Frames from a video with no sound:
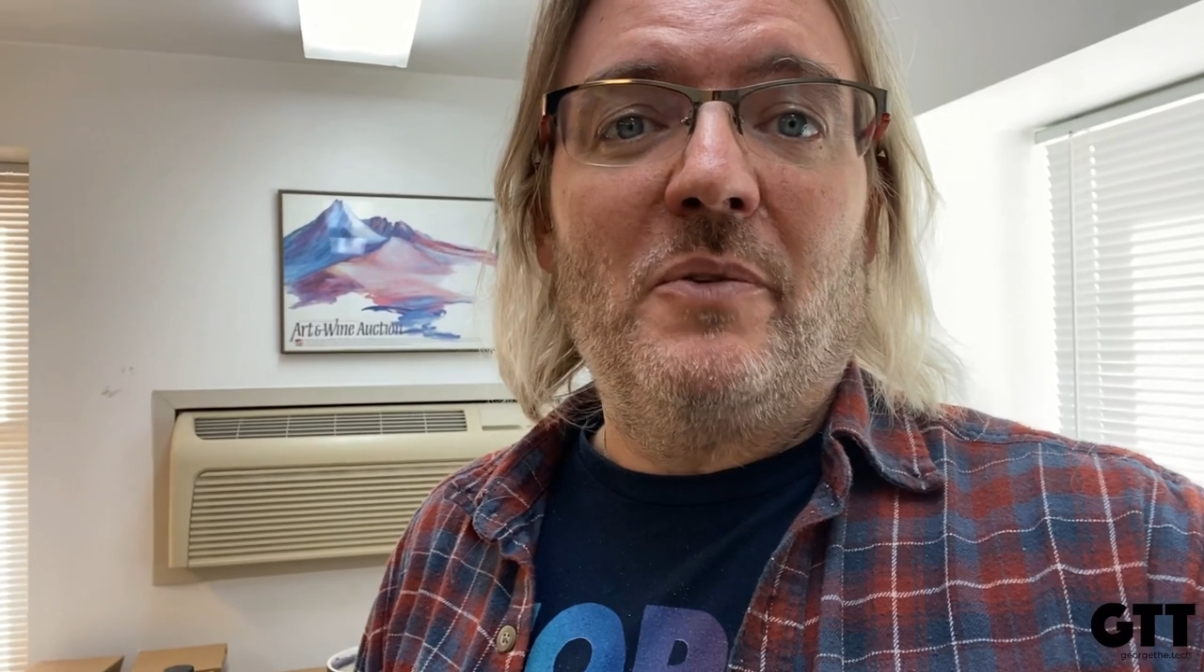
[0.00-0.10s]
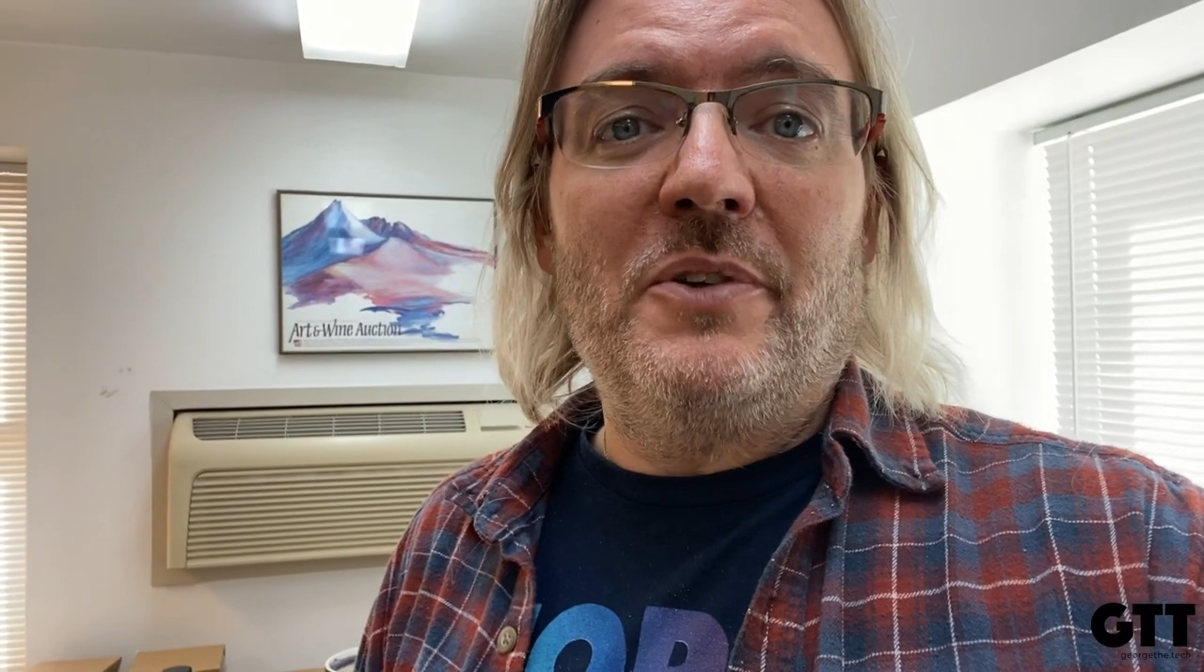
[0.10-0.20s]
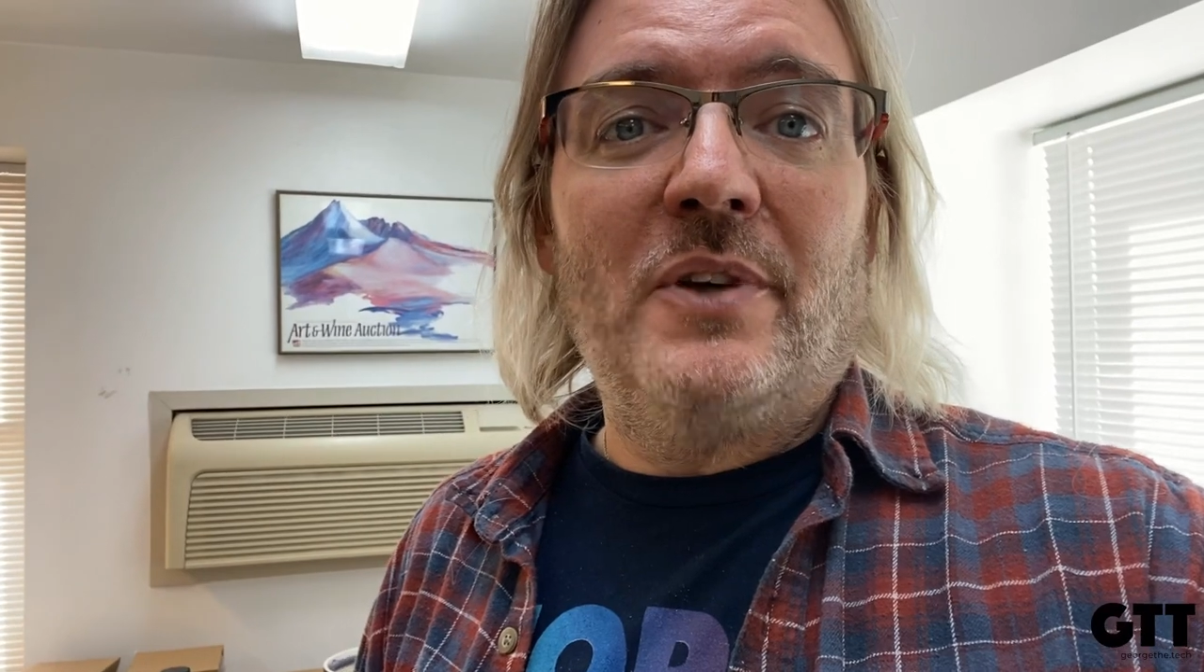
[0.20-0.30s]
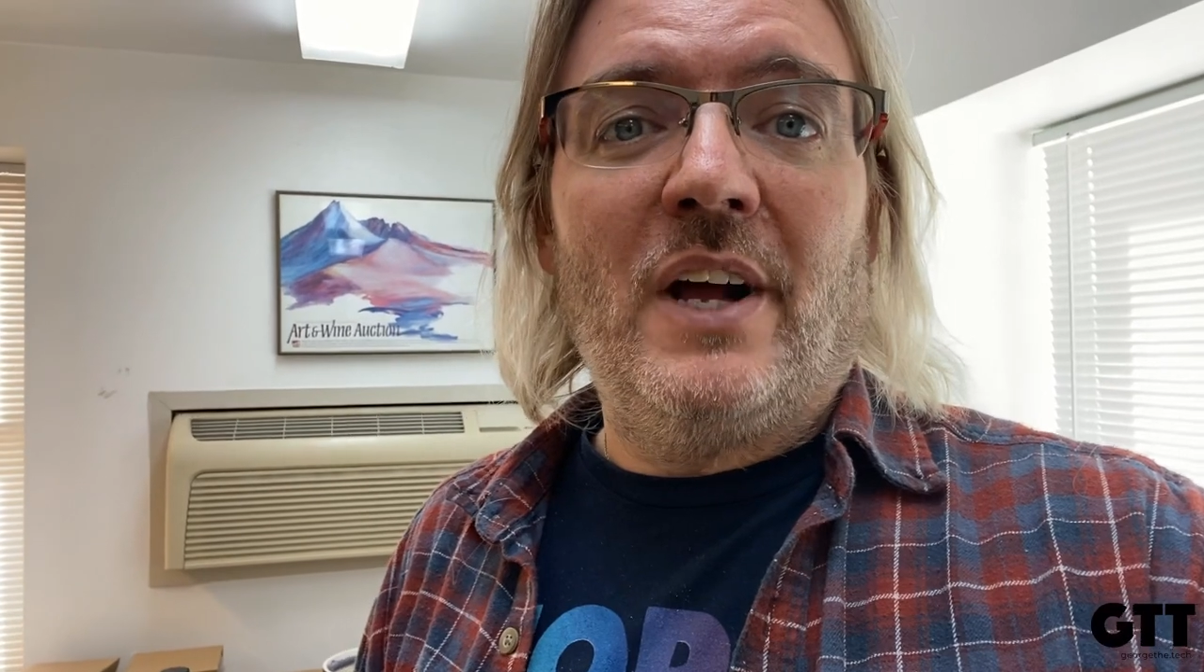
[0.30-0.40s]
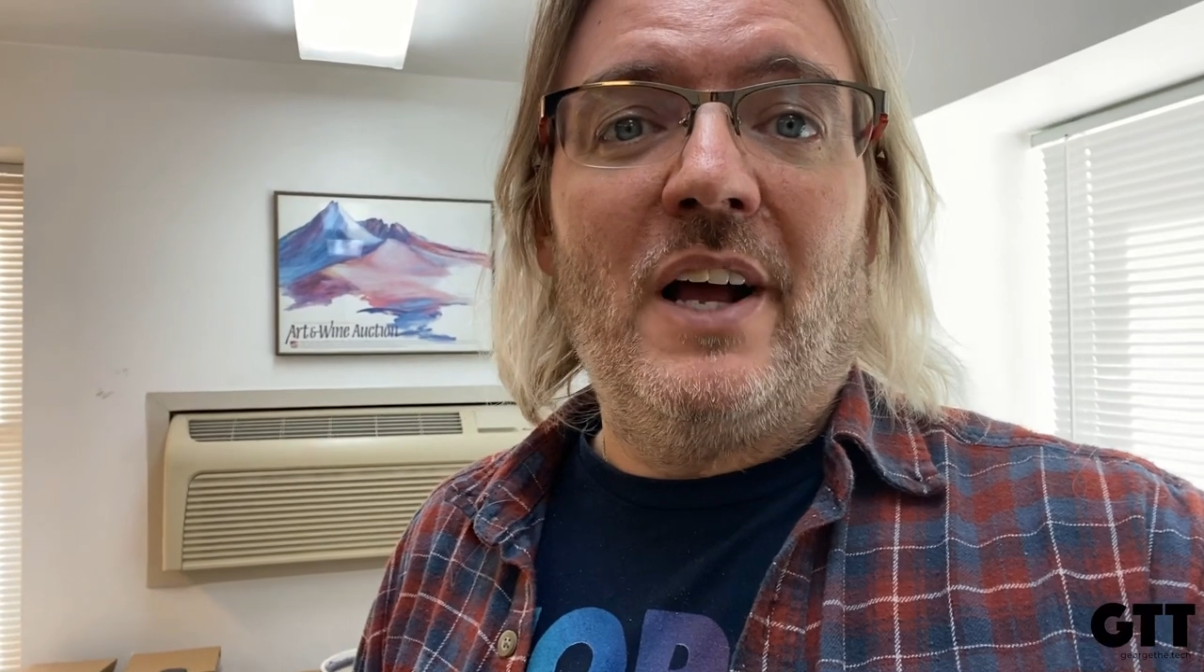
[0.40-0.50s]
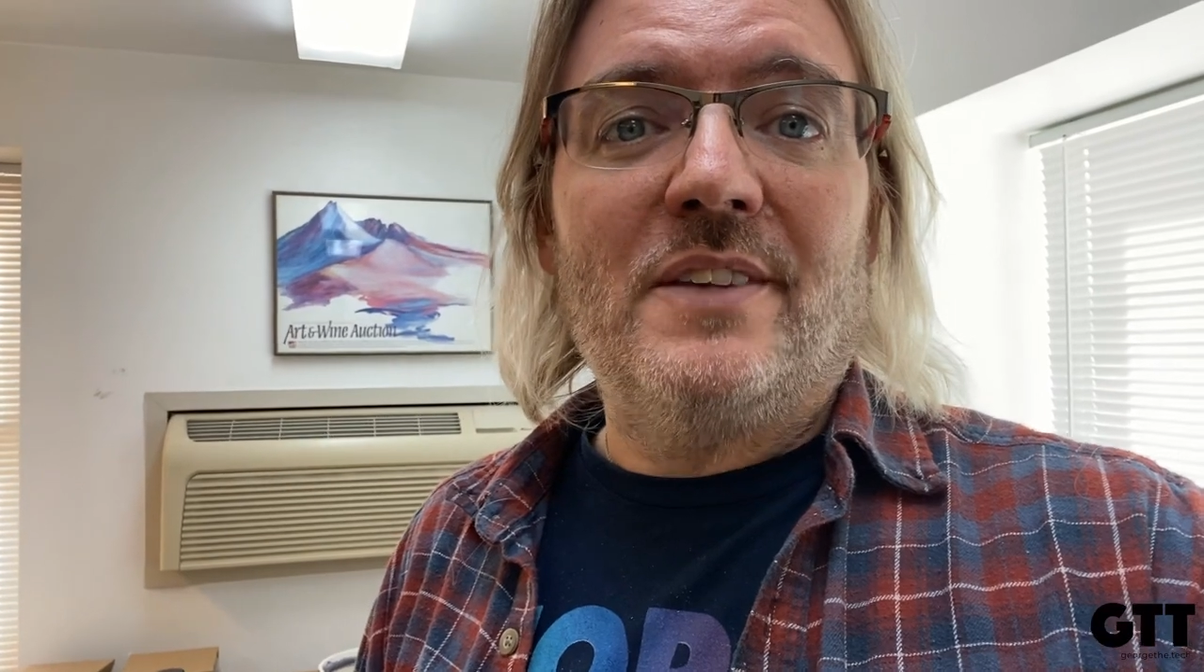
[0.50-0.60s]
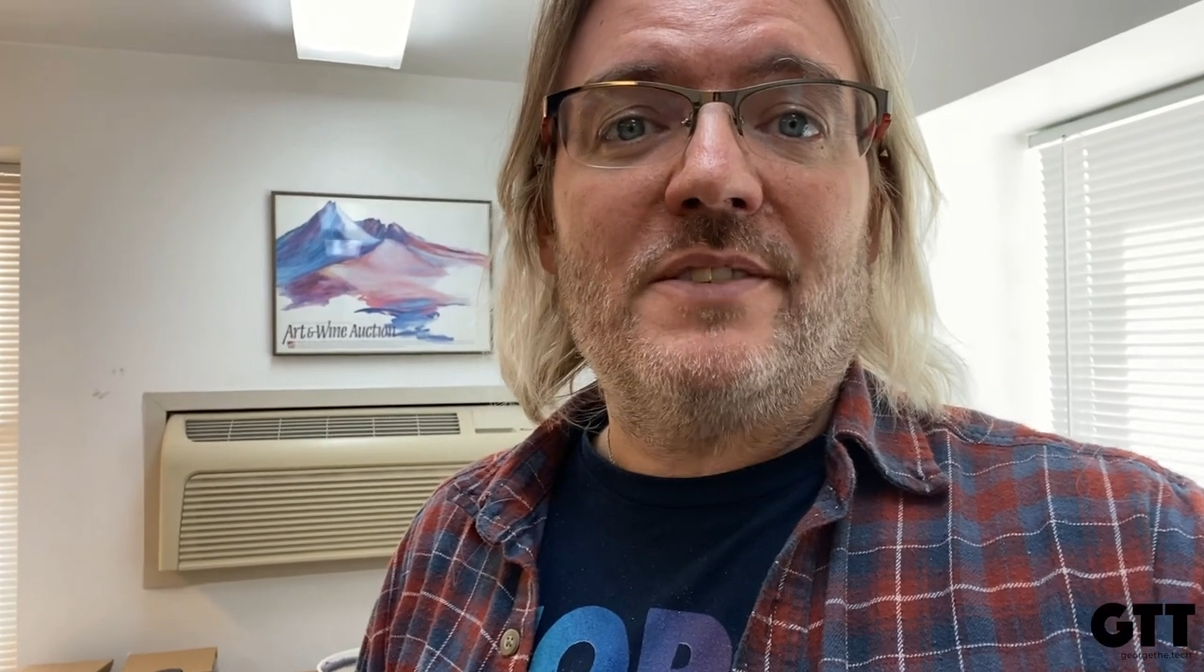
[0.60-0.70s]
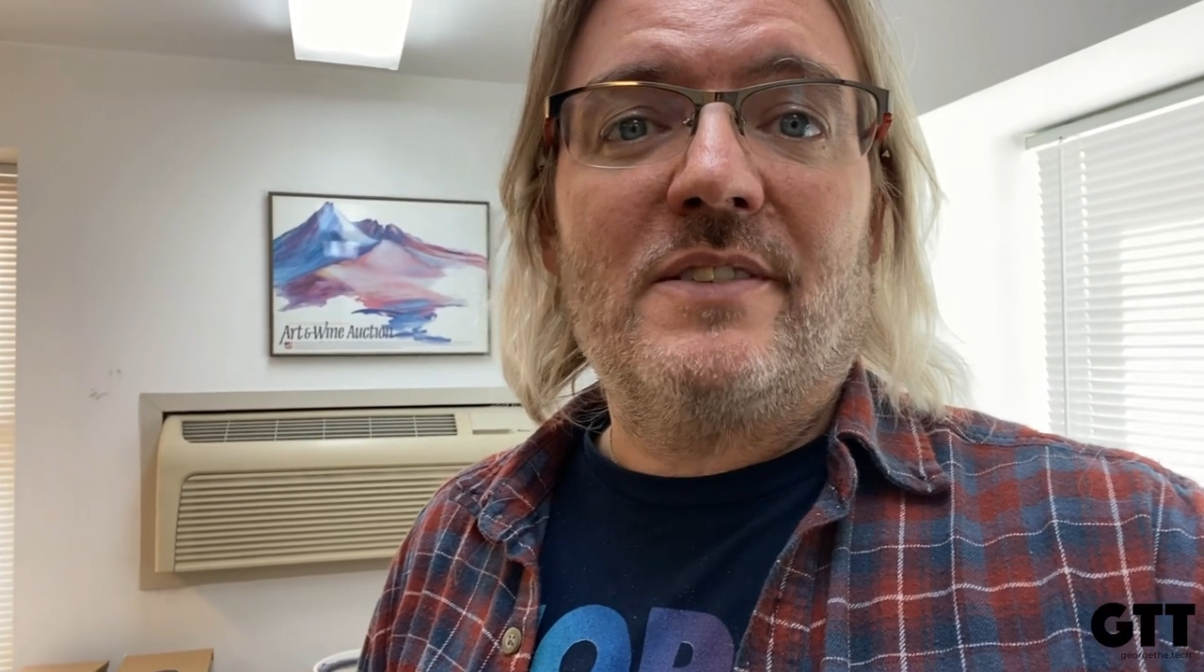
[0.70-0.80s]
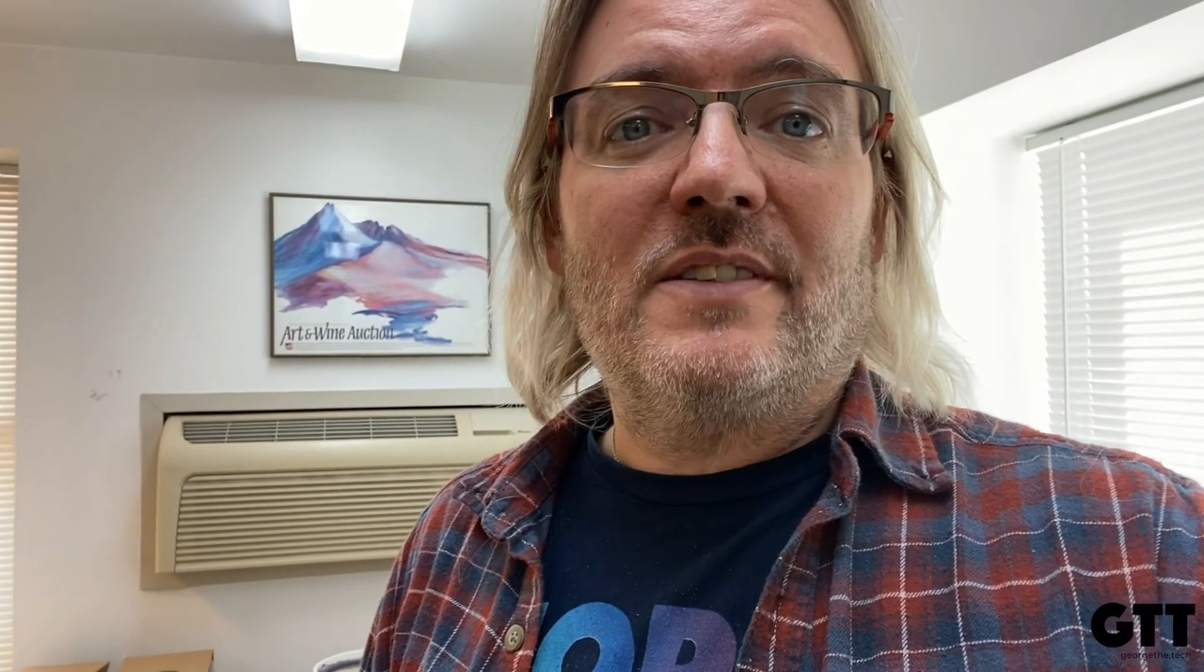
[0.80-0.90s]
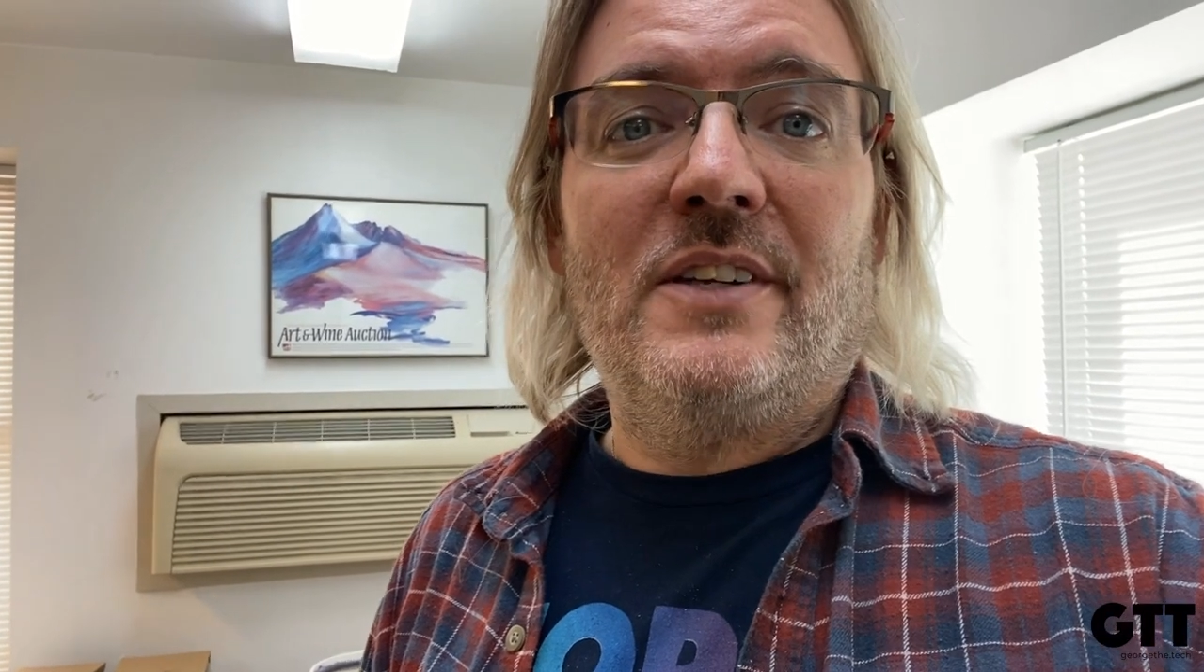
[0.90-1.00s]
with you
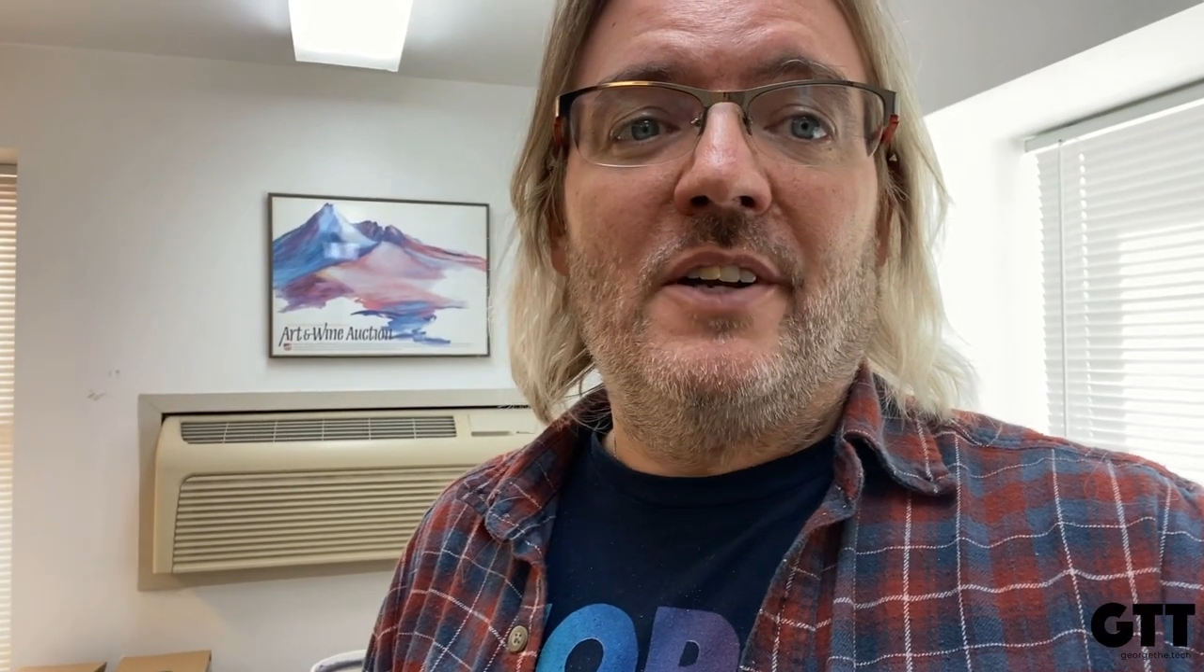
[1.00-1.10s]
guys, you